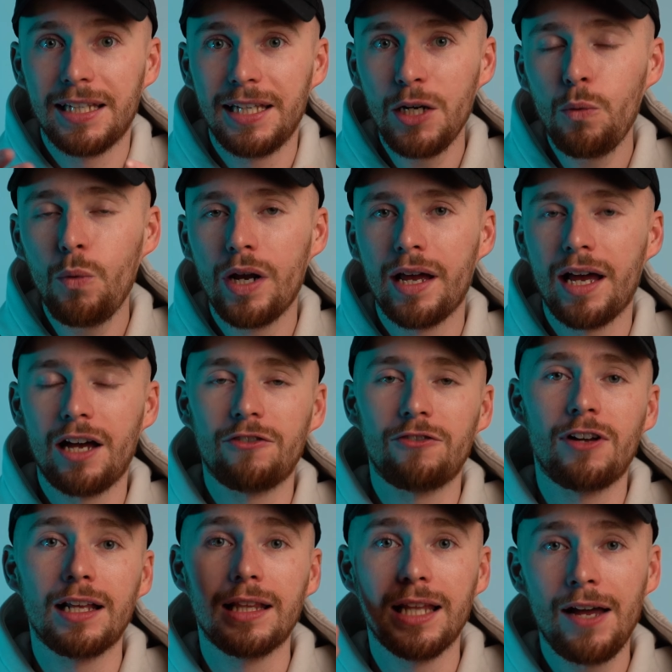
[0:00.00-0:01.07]
here we have
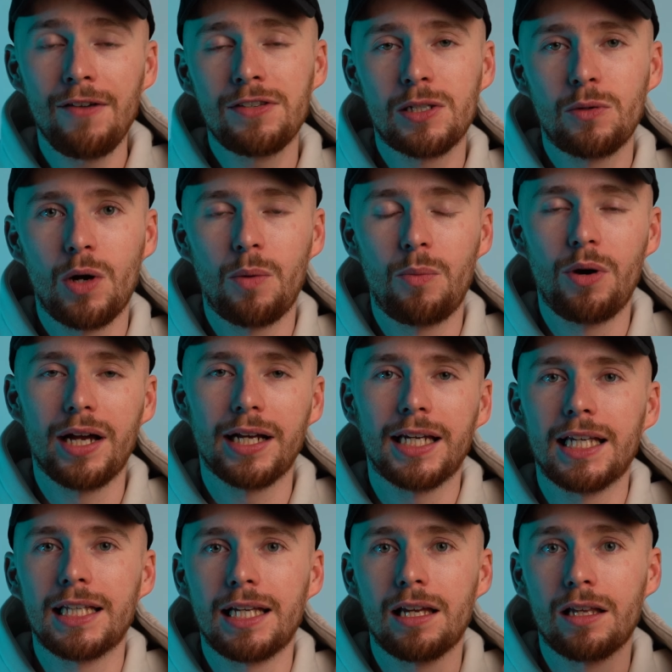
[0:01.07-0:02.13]
left square
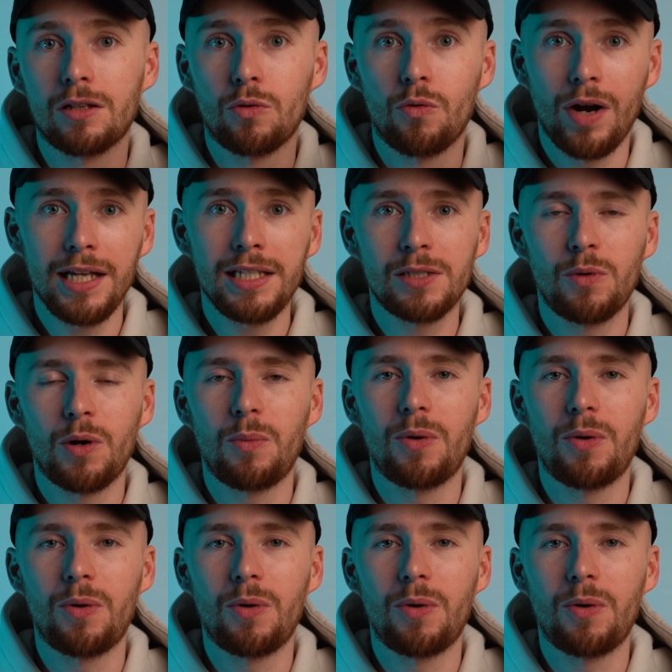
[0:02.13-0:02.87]
bracket and right square